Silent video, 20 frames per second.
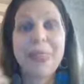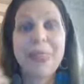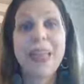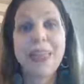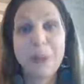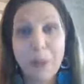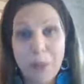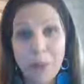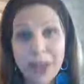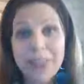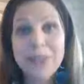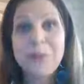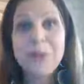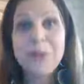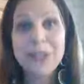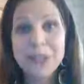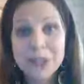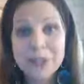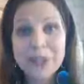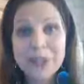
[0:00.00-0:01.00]
And the way that
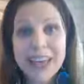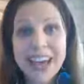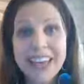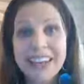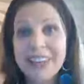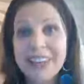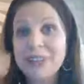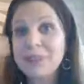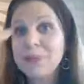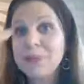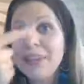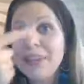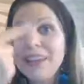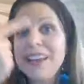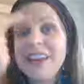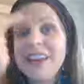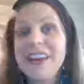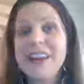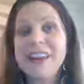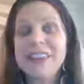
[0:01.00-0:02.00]
we do that is
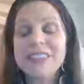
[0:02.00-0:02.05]
we